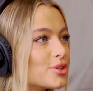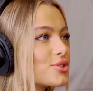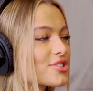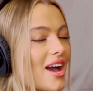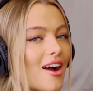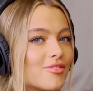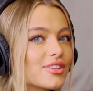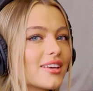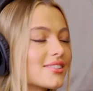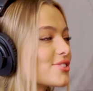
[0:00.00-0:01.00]
You just have all
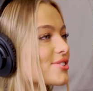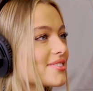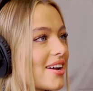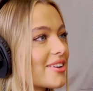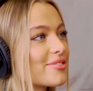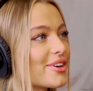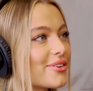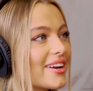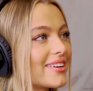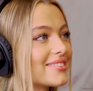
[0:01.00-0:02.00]
the answers inside of you,
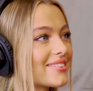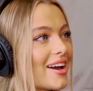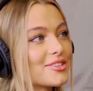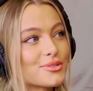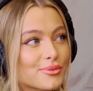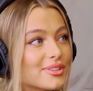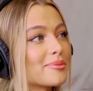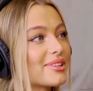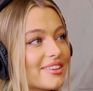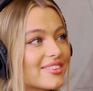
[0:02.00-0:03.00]
and I truly
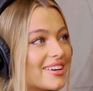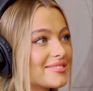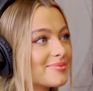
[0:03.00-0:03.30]
believe that.